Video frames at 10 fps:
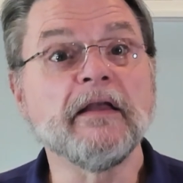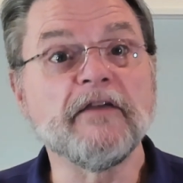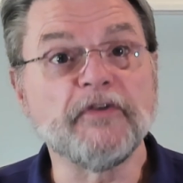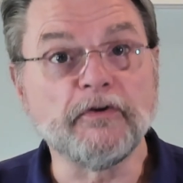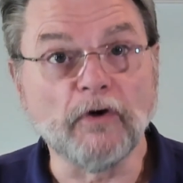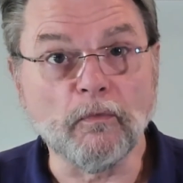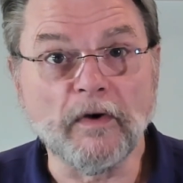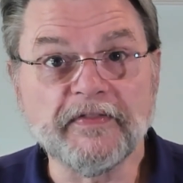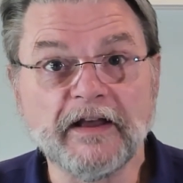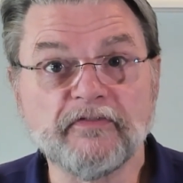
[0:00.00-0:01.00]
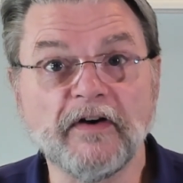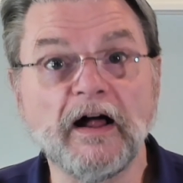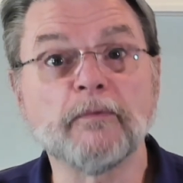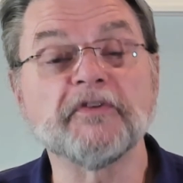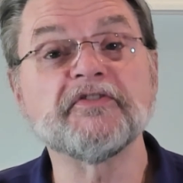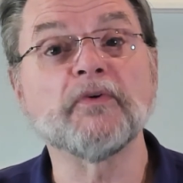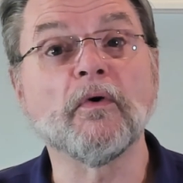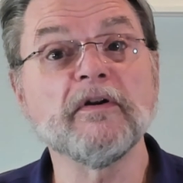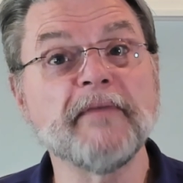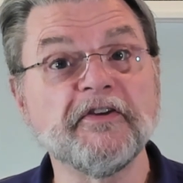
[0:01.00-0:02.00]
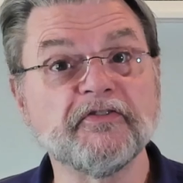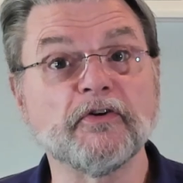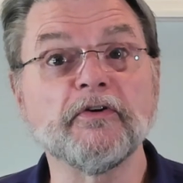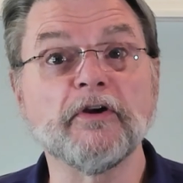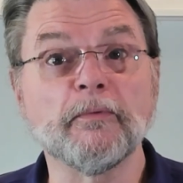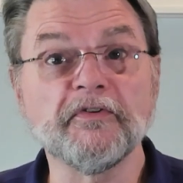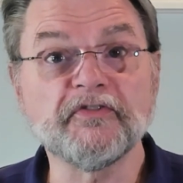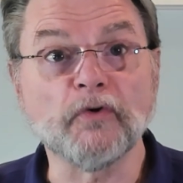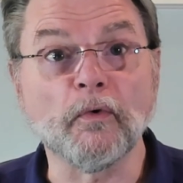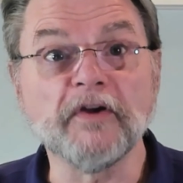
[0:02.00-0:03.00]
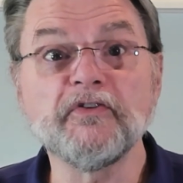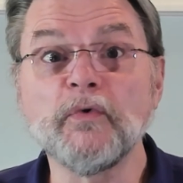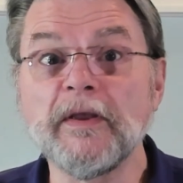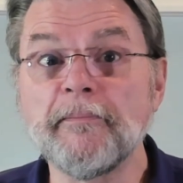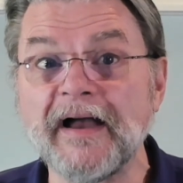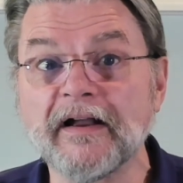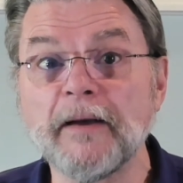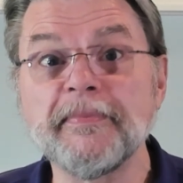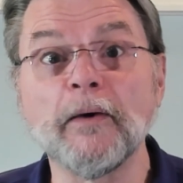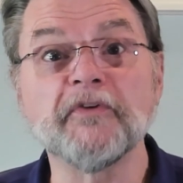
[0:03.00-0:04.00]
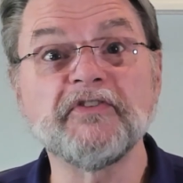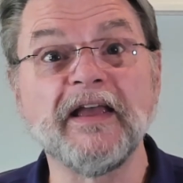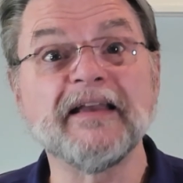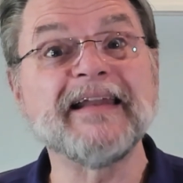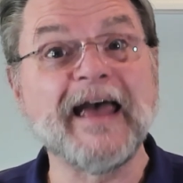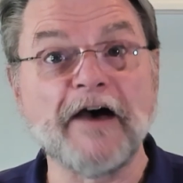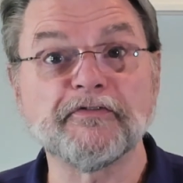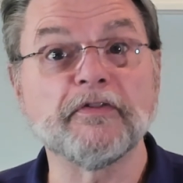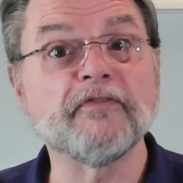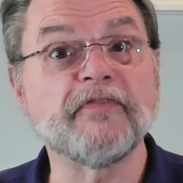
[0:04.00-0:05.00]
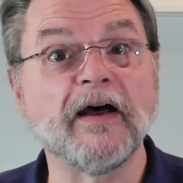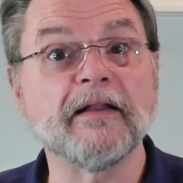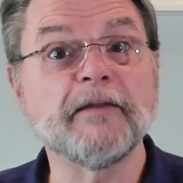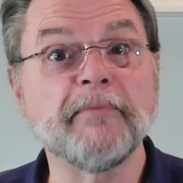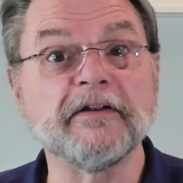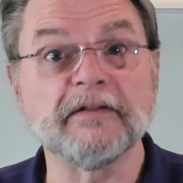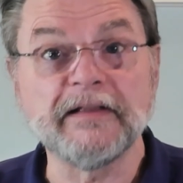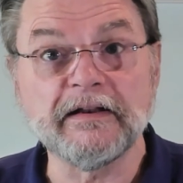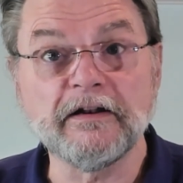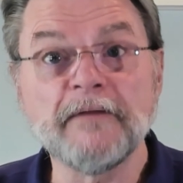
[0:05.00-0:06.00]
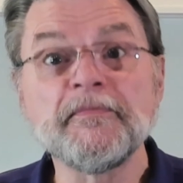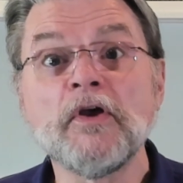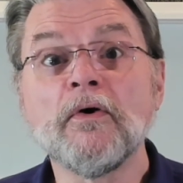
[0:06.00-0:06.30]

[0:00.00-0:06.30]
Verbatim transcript: If you don't want that file restored, make sure you're restoring to a backup that was taken after the file had been deleted,